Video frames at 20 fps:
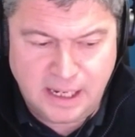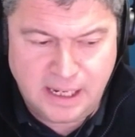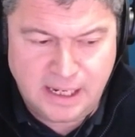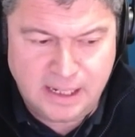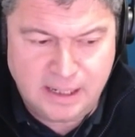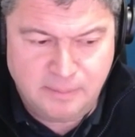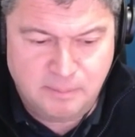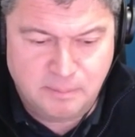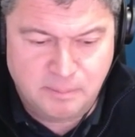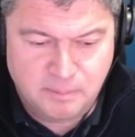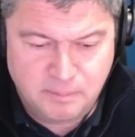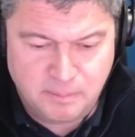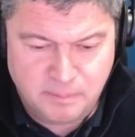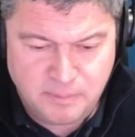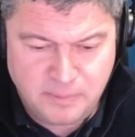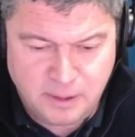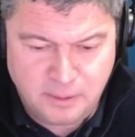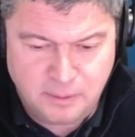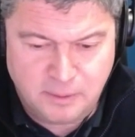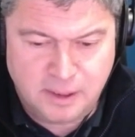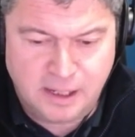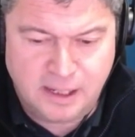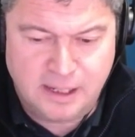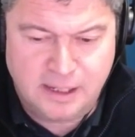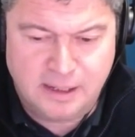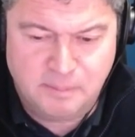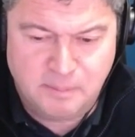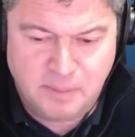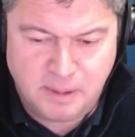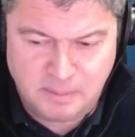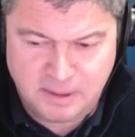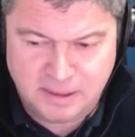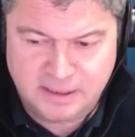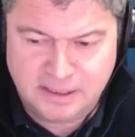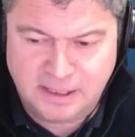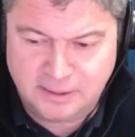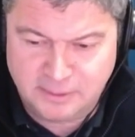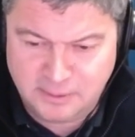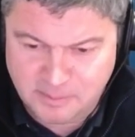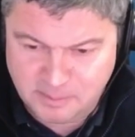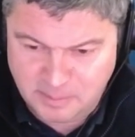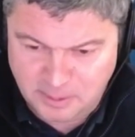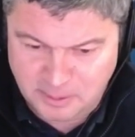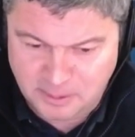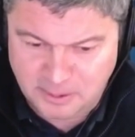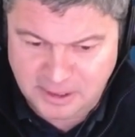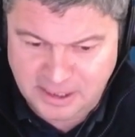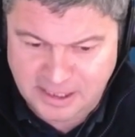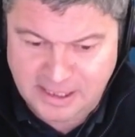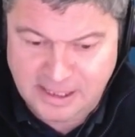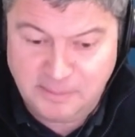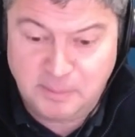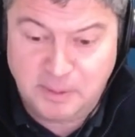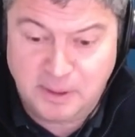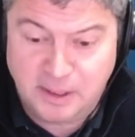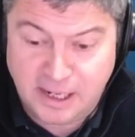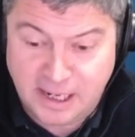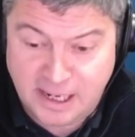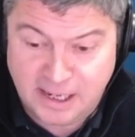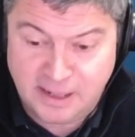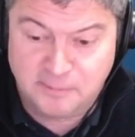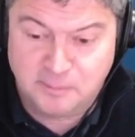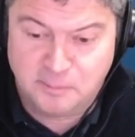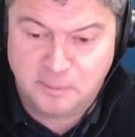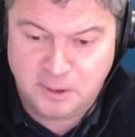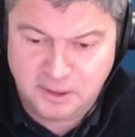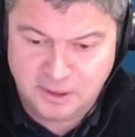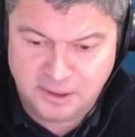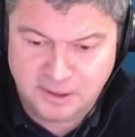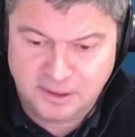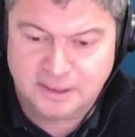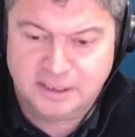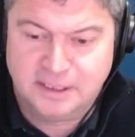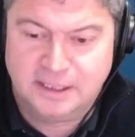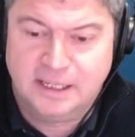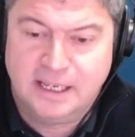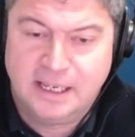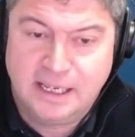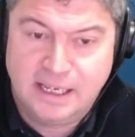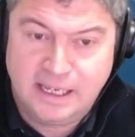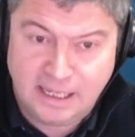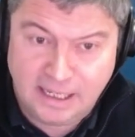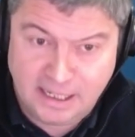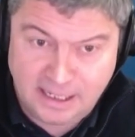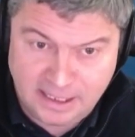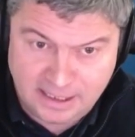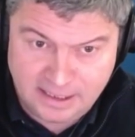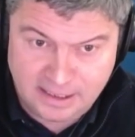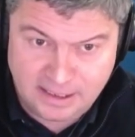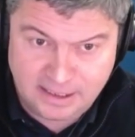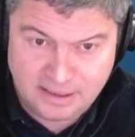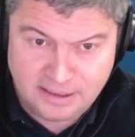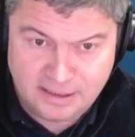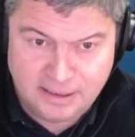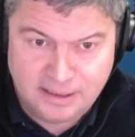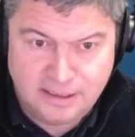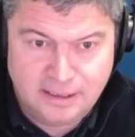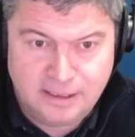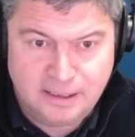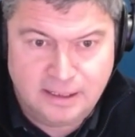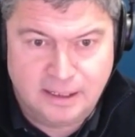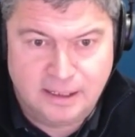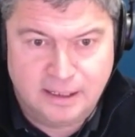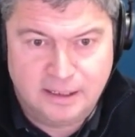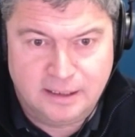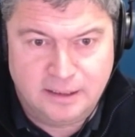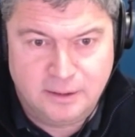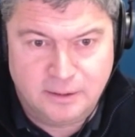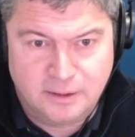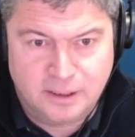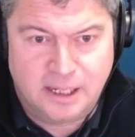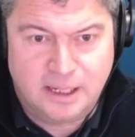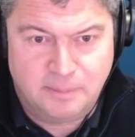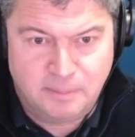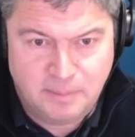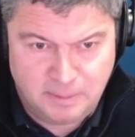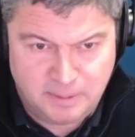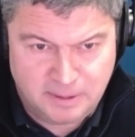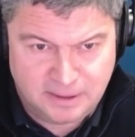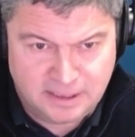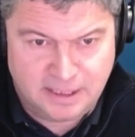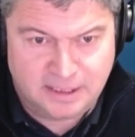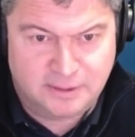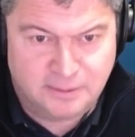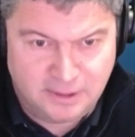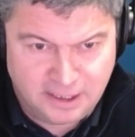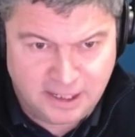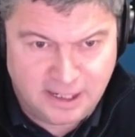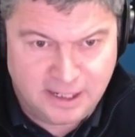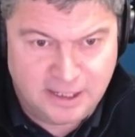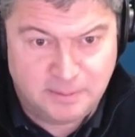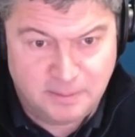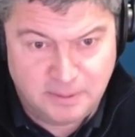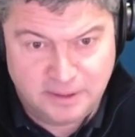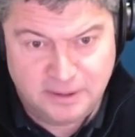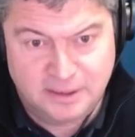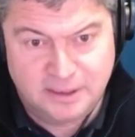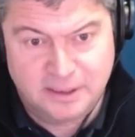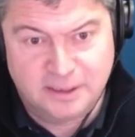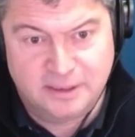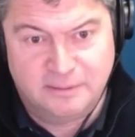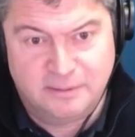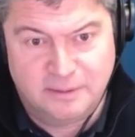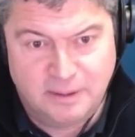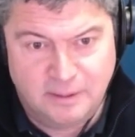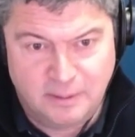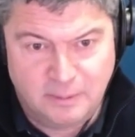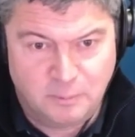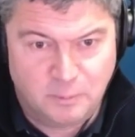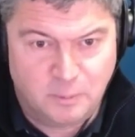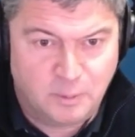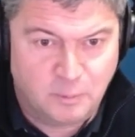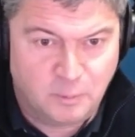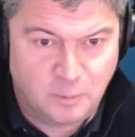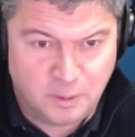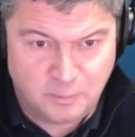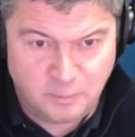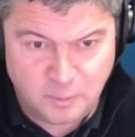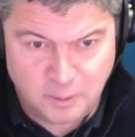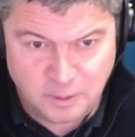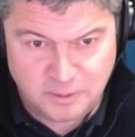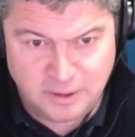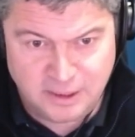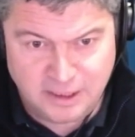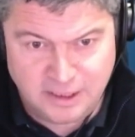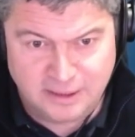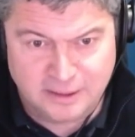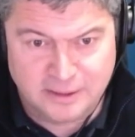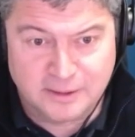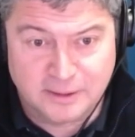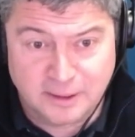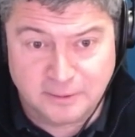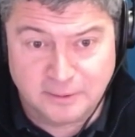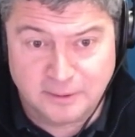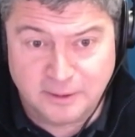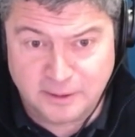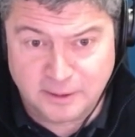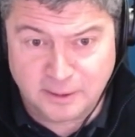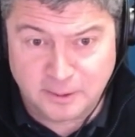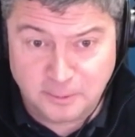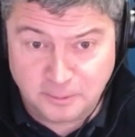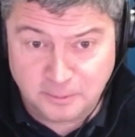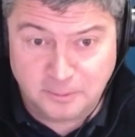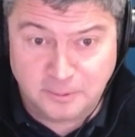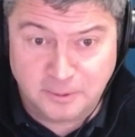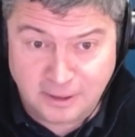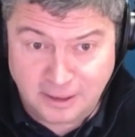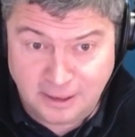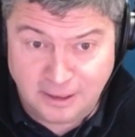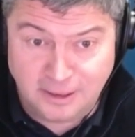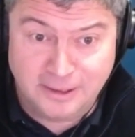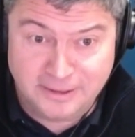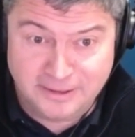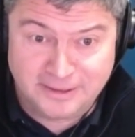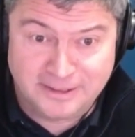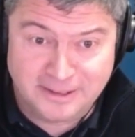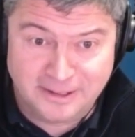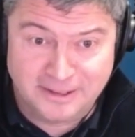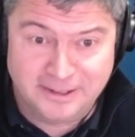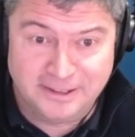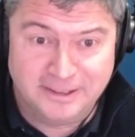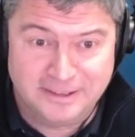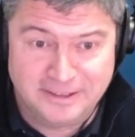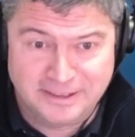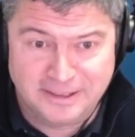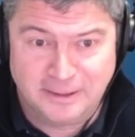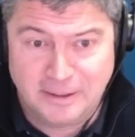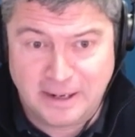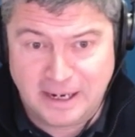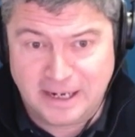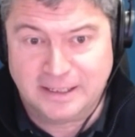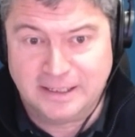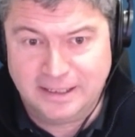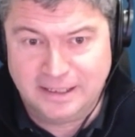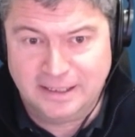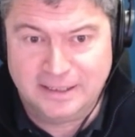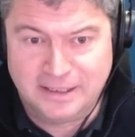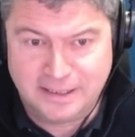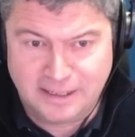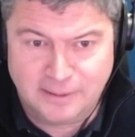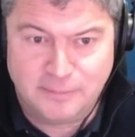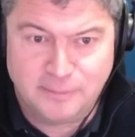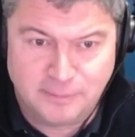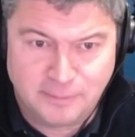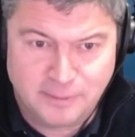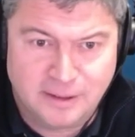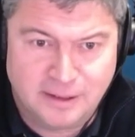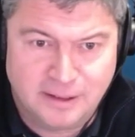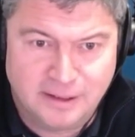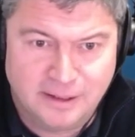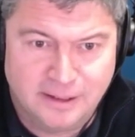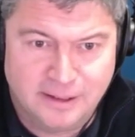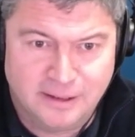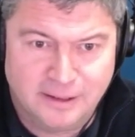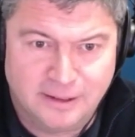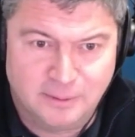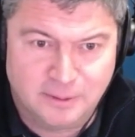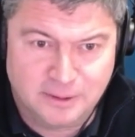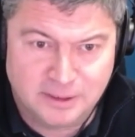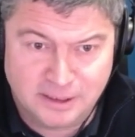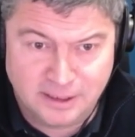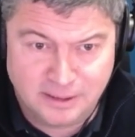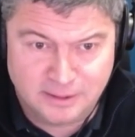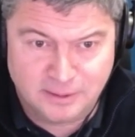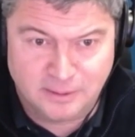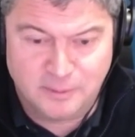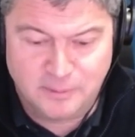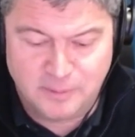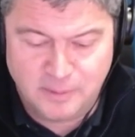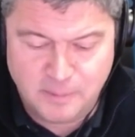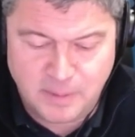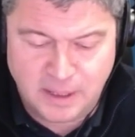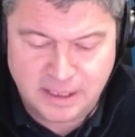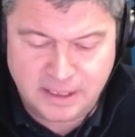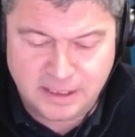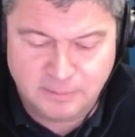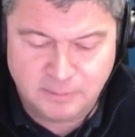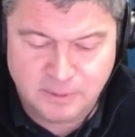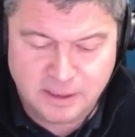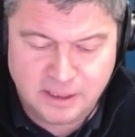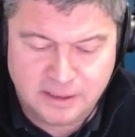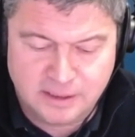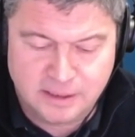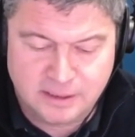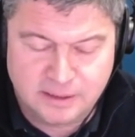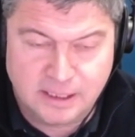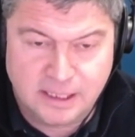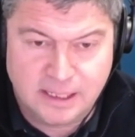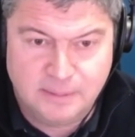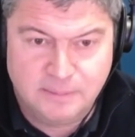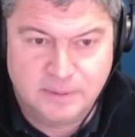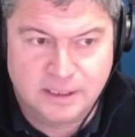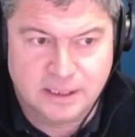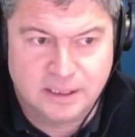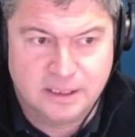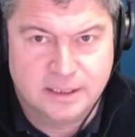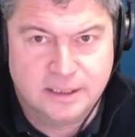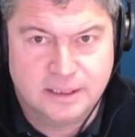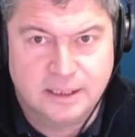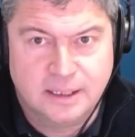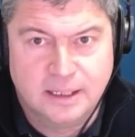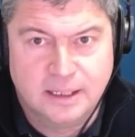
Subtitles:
a UK public sector employee, but I have worked in UK public sector engagements, what the consultants call client side, so acting as if I was sort of embedded within the teams. And